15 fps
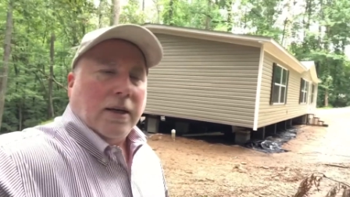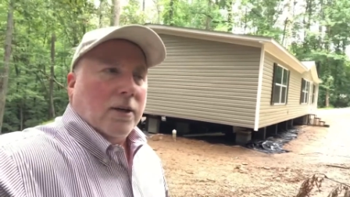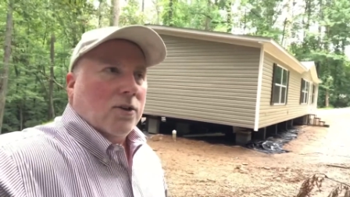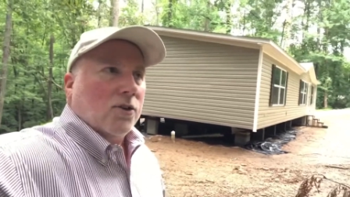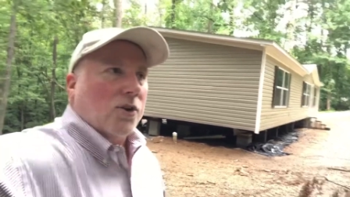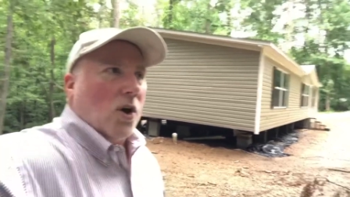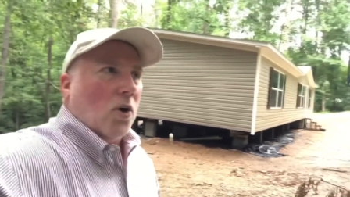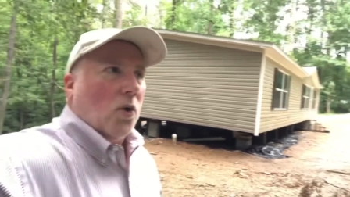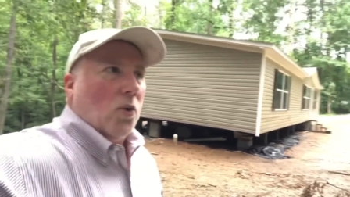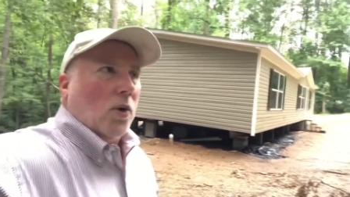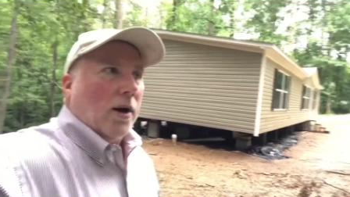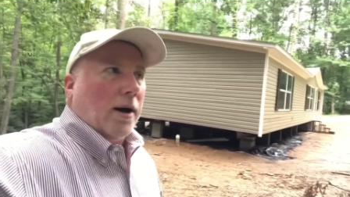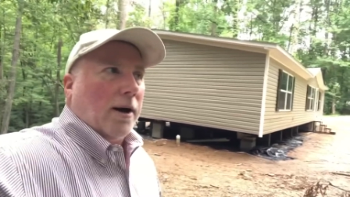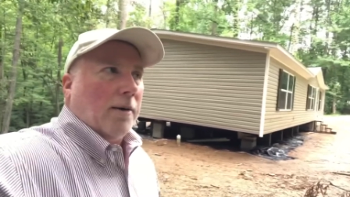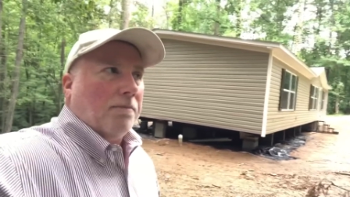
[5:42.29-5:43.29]

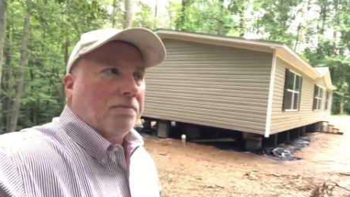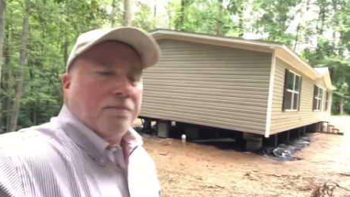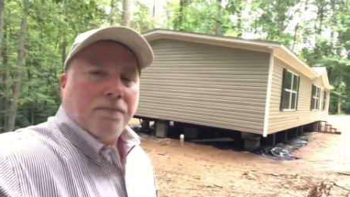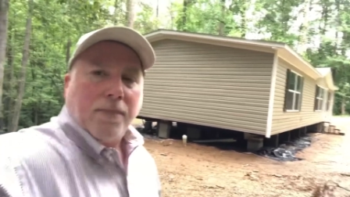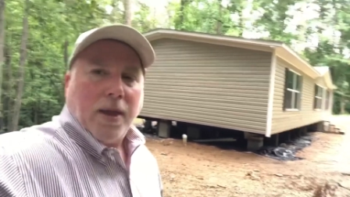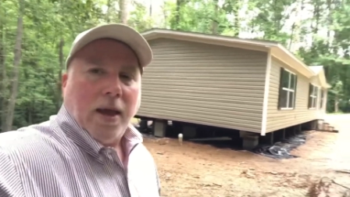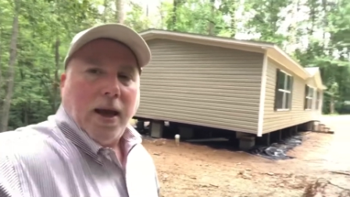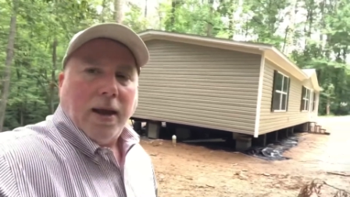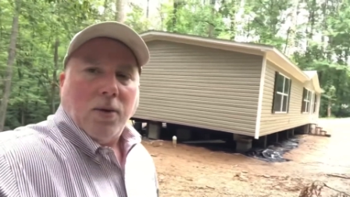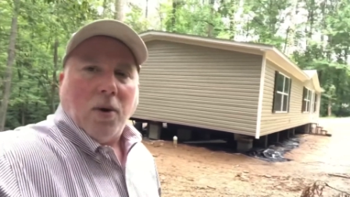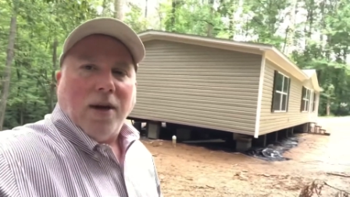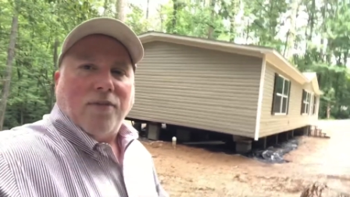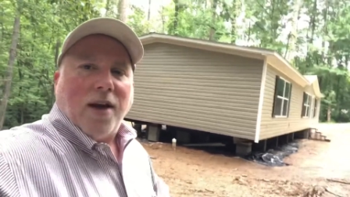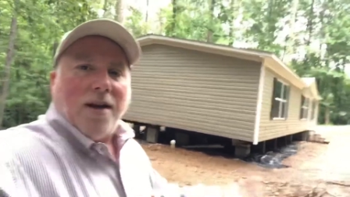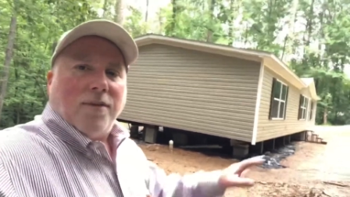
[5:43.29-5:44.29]
So um,
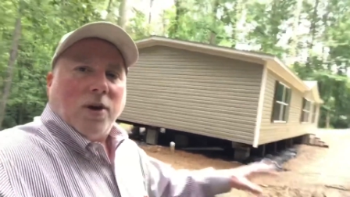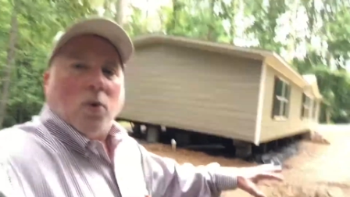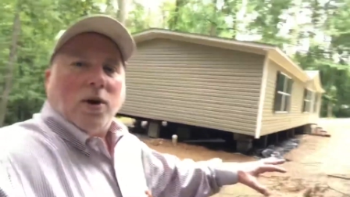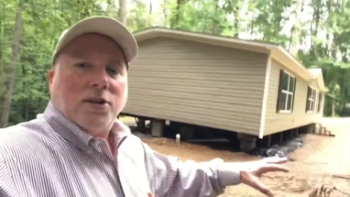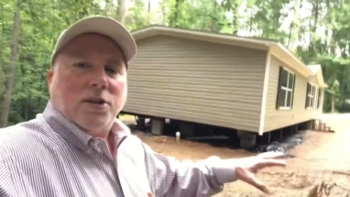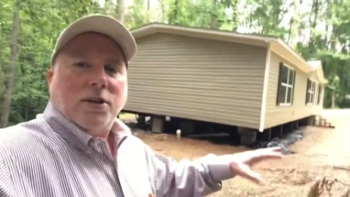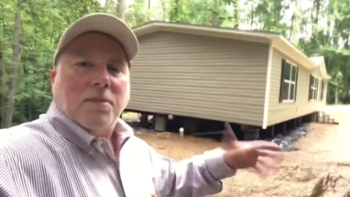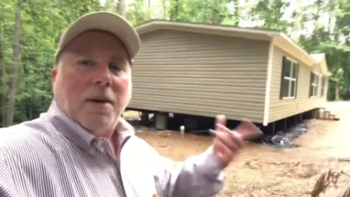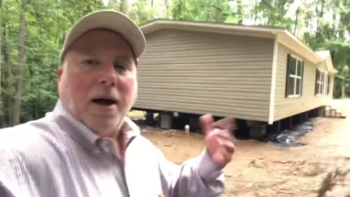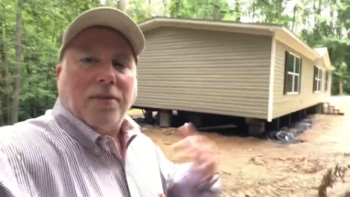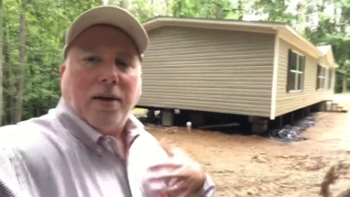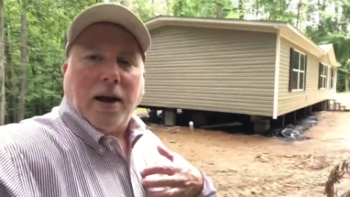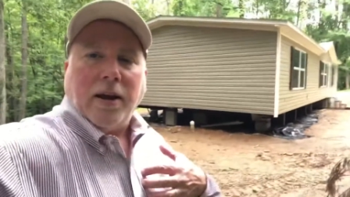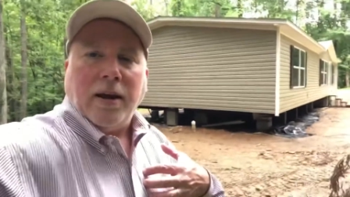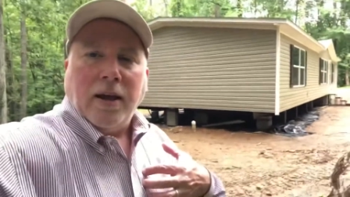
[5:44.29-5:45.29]
anyway, if you have any questions about
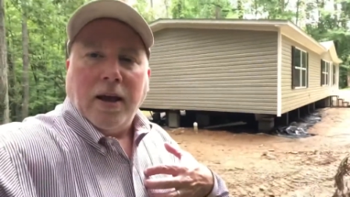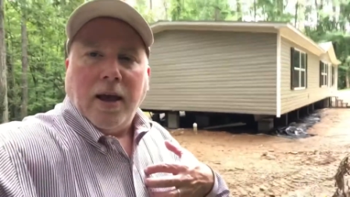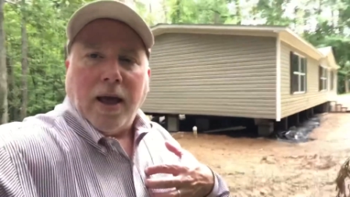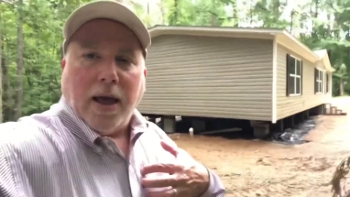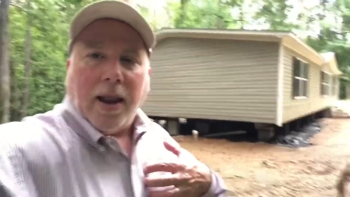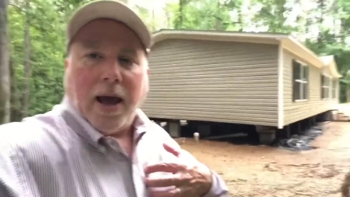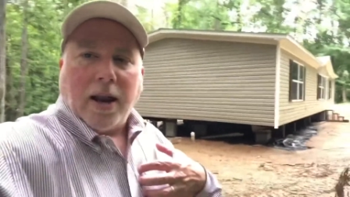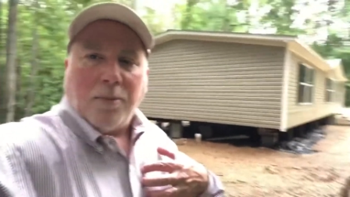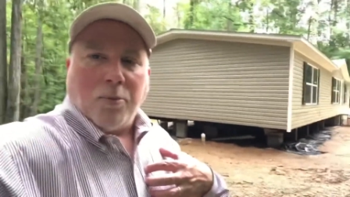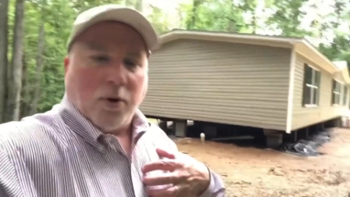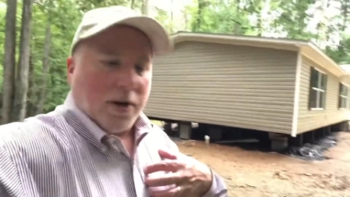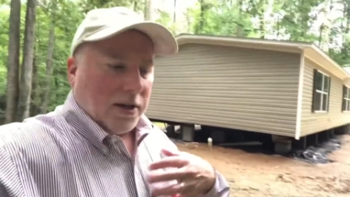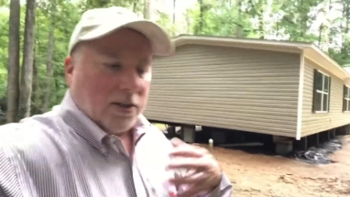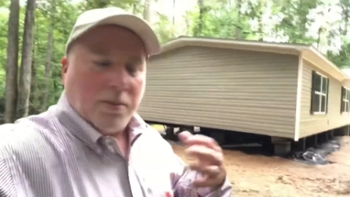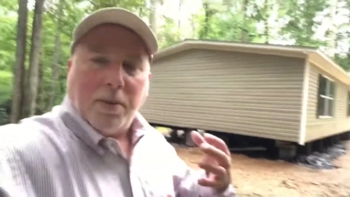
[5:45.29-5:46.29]
that and how to
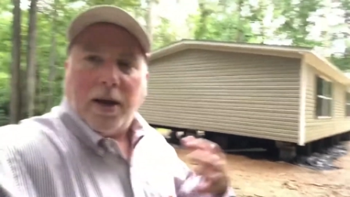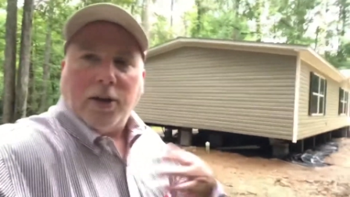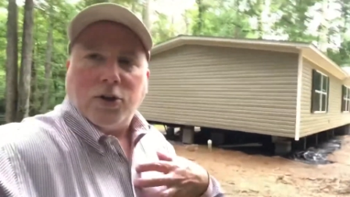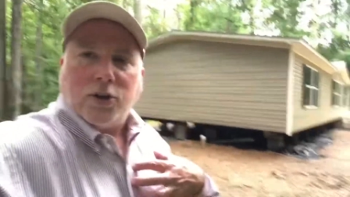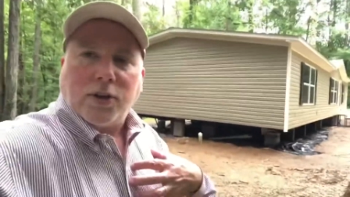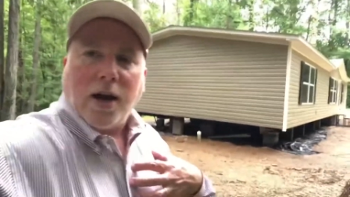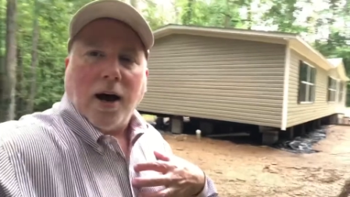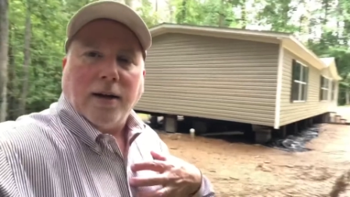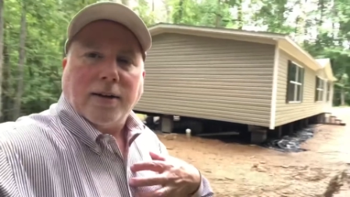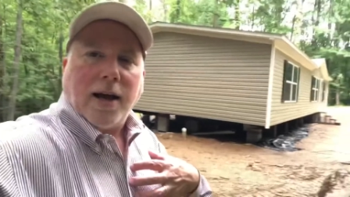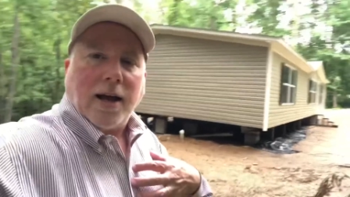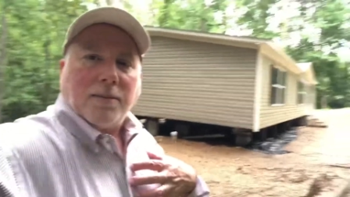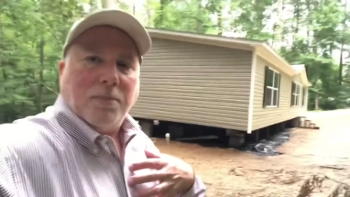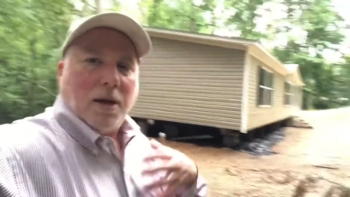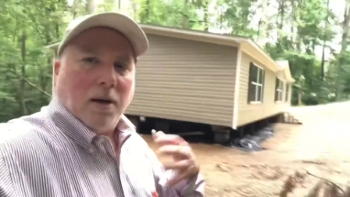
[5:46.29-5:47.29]
participate, just
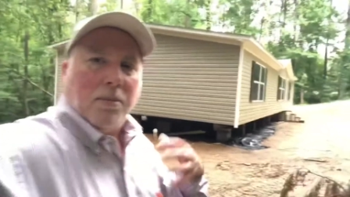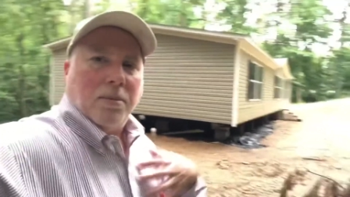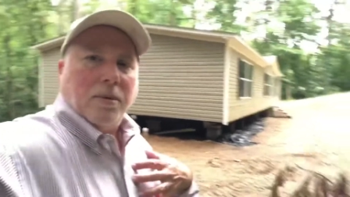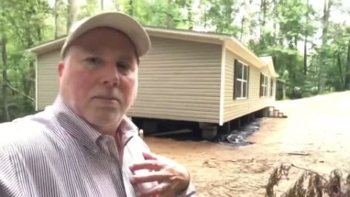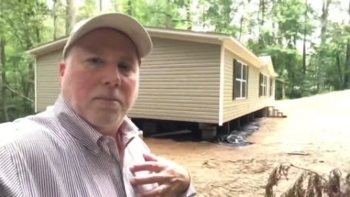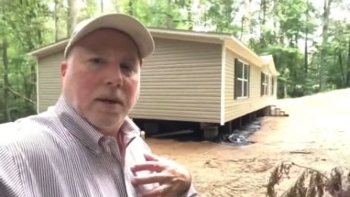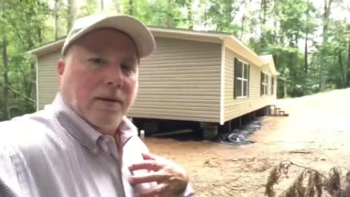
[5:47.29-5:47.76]
contact me. I'll be